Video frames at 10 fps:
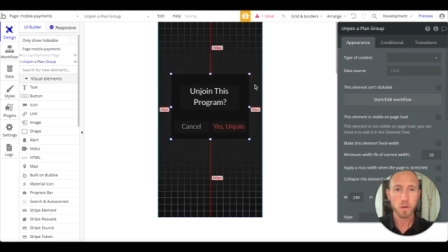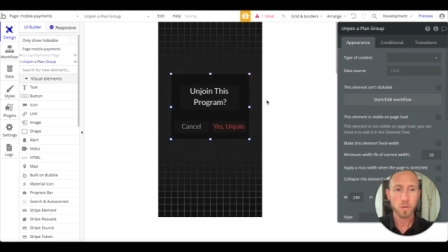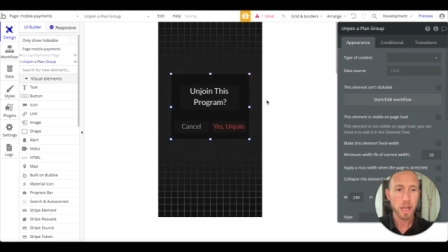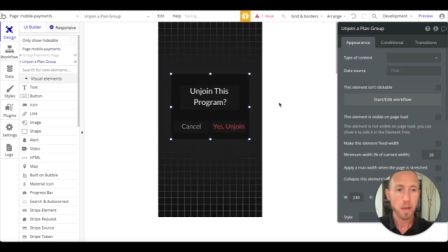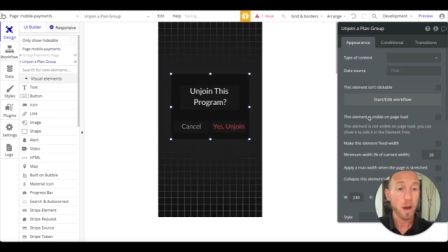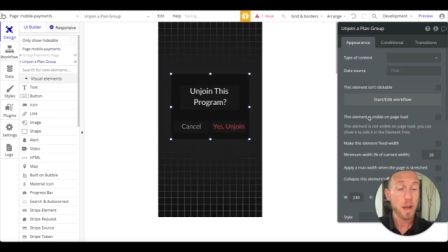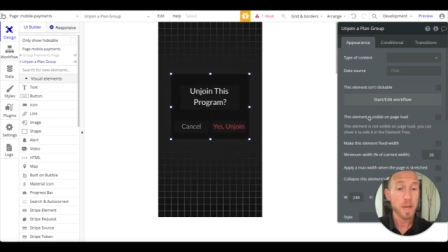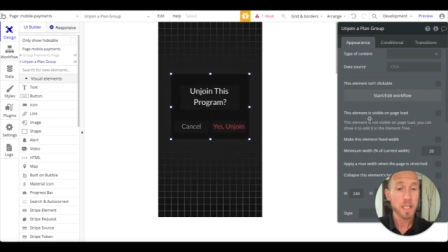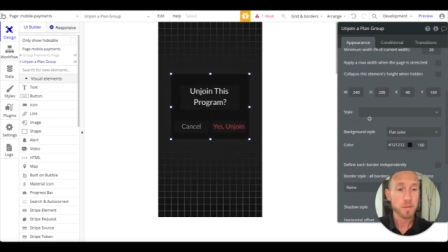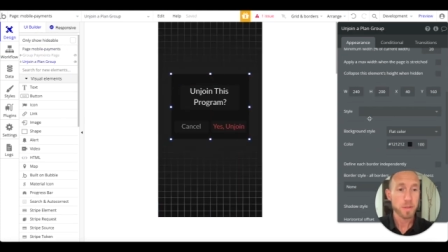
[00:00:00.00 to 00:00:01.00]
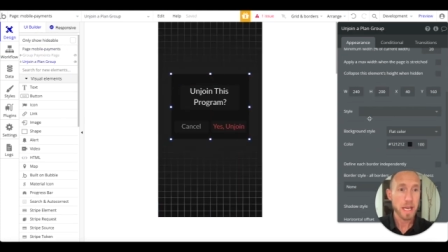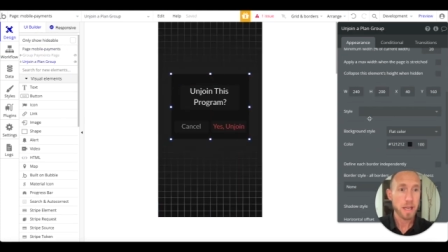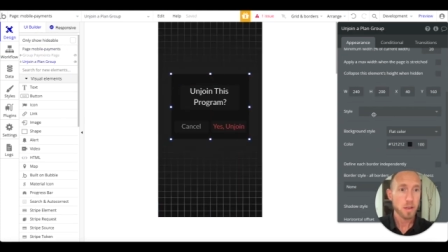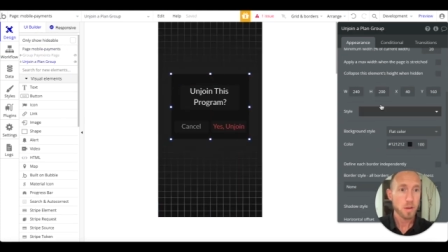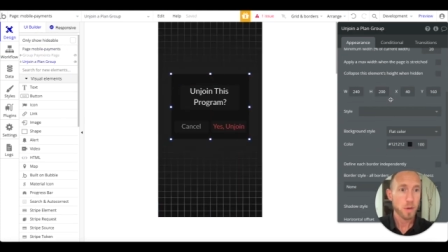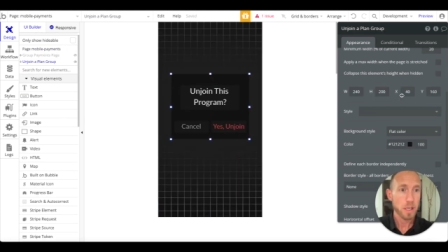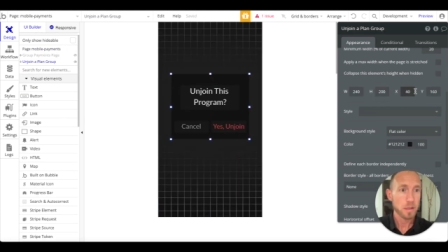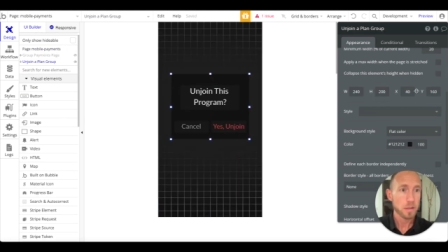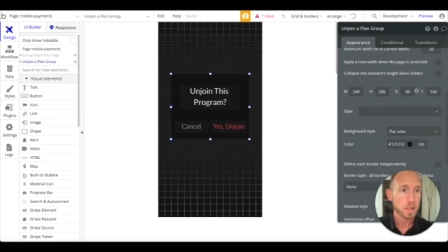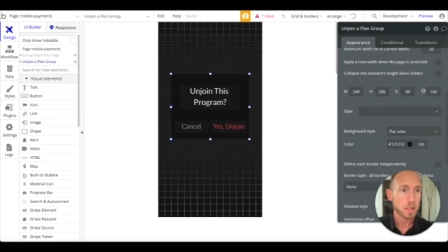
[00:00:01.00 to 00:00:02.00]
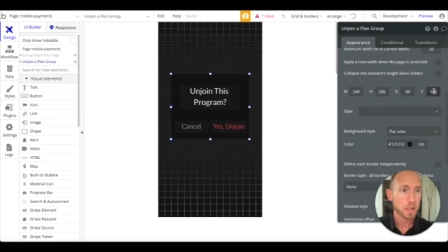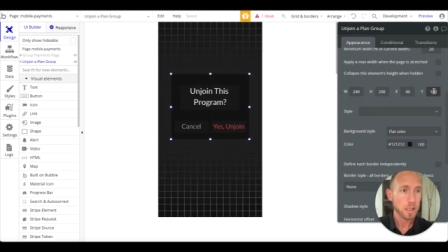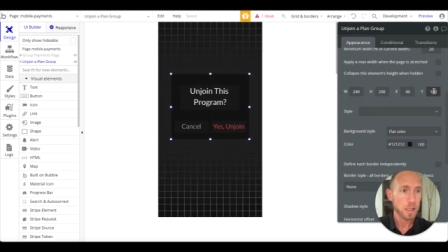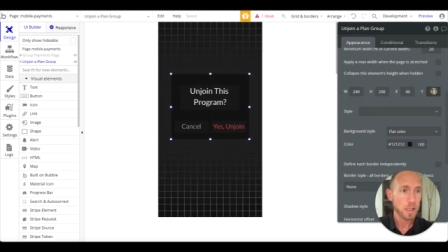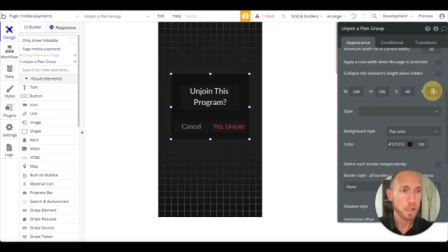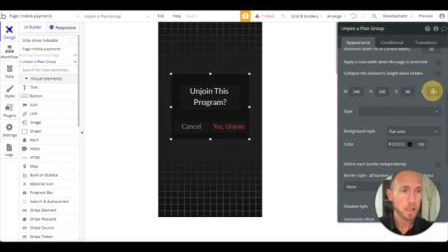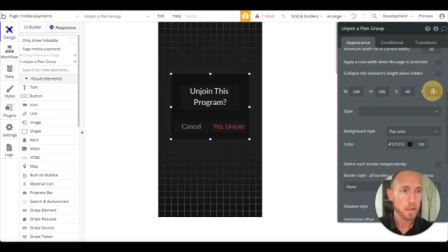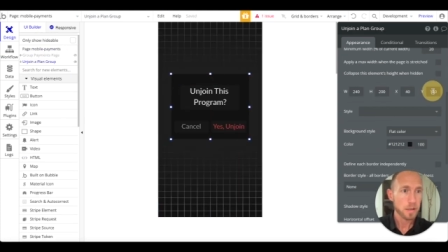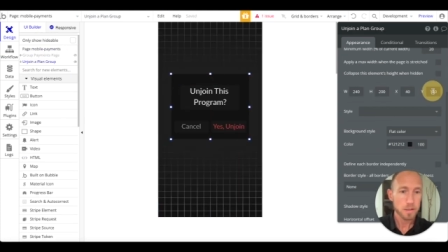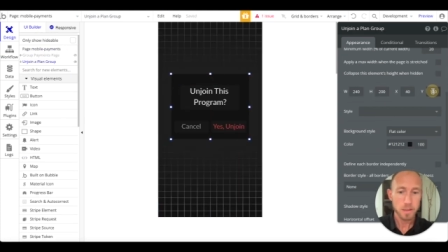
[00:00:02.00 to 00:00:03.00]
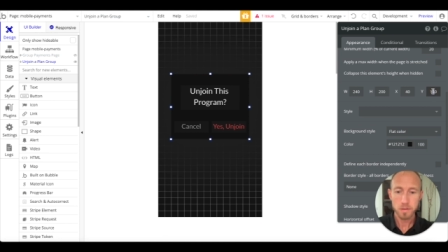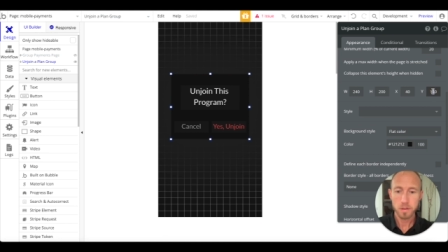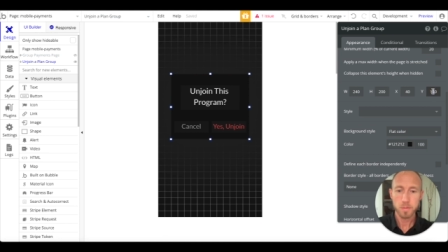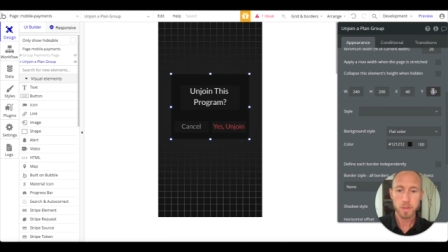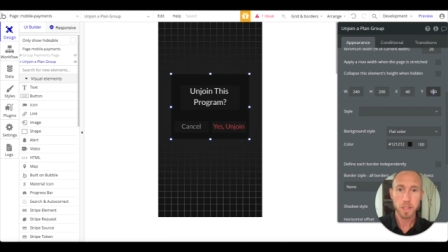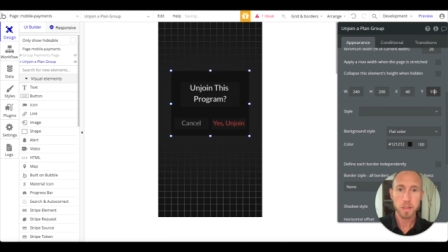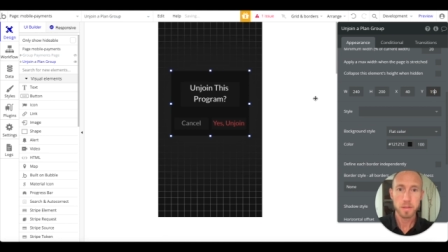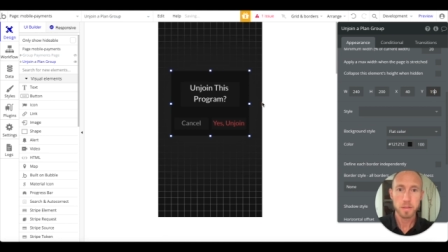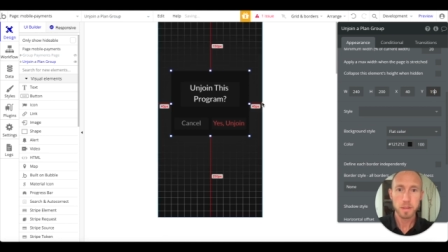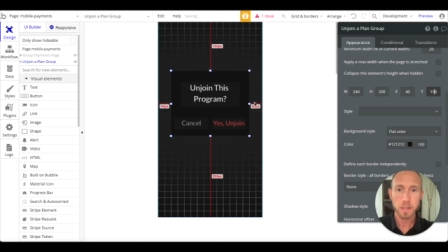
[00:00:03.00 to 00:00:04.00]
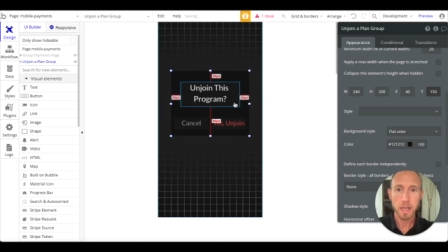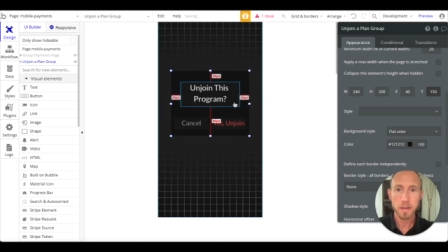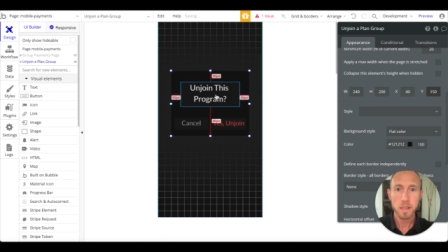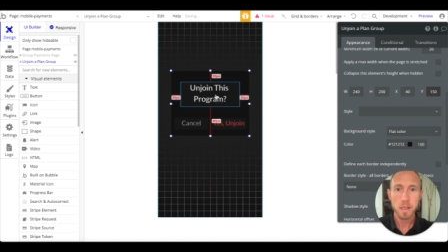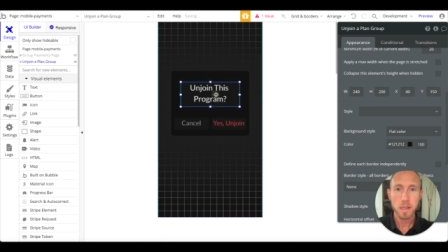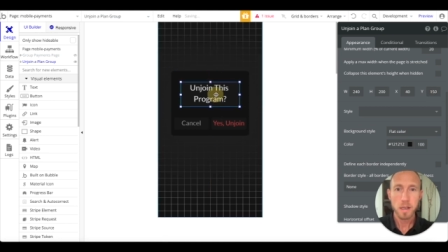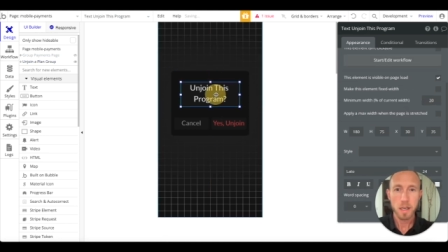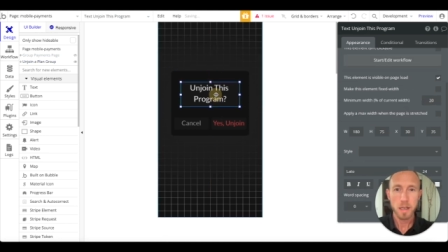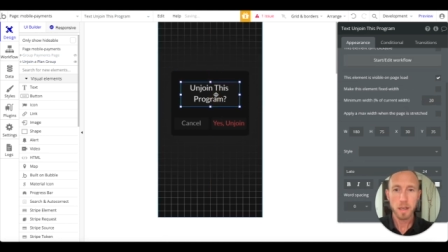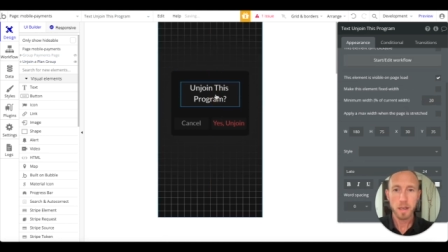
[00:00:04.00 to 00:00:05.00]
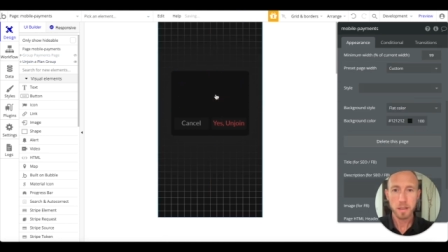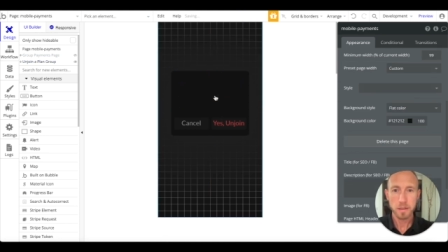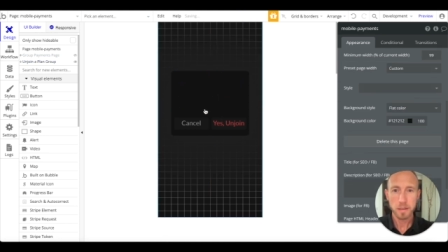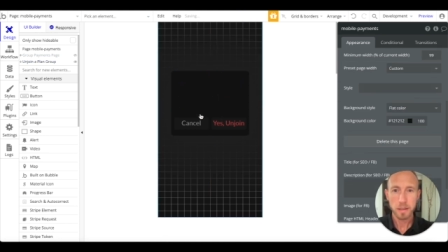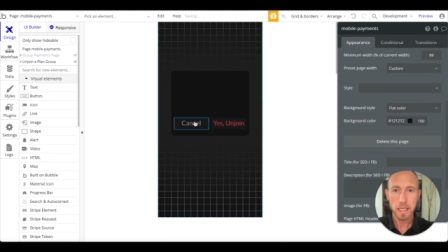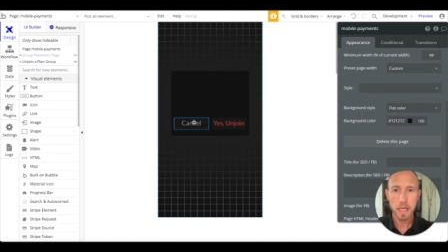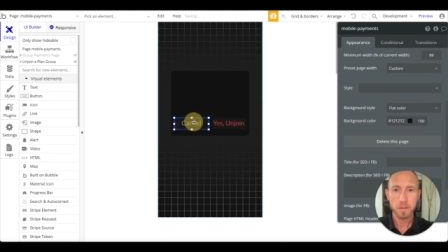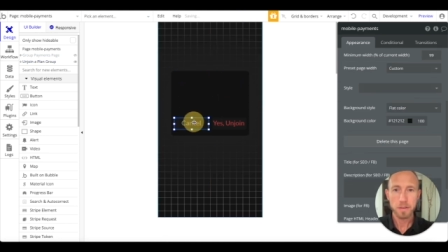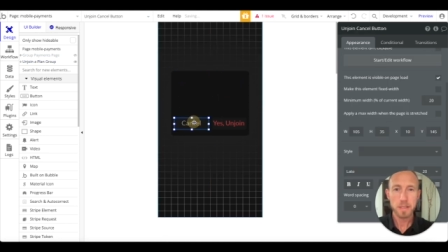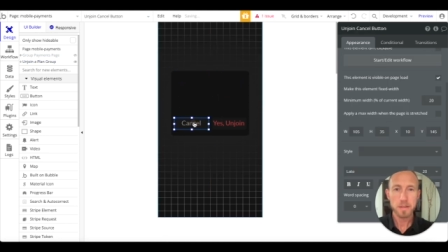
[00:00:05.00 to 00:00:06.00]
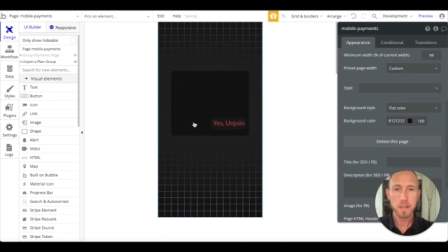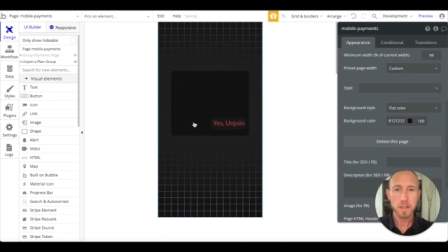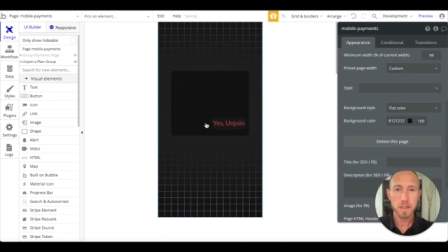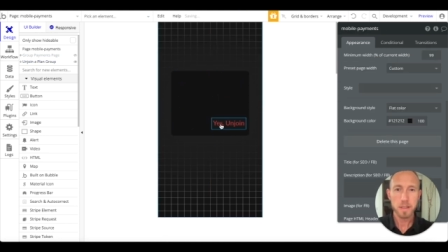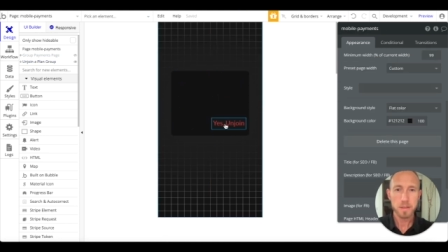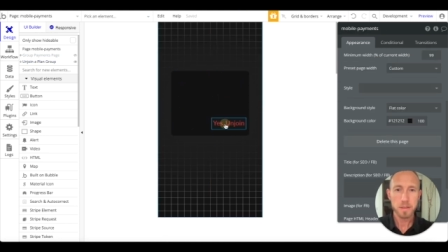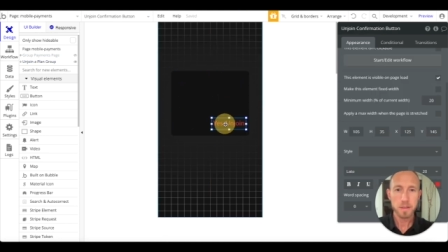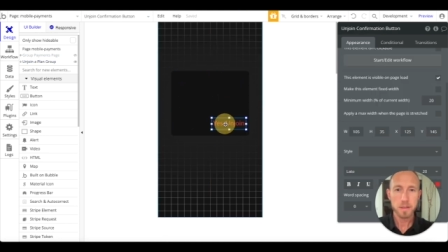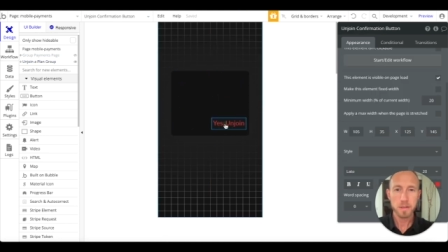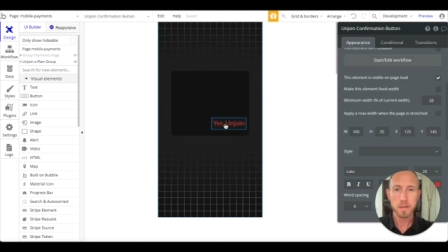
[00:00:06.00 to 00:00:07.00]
Okay, why am I doing that? Well, uh, this looks pretty good, yeah. Uh, I'm going to delete out these things,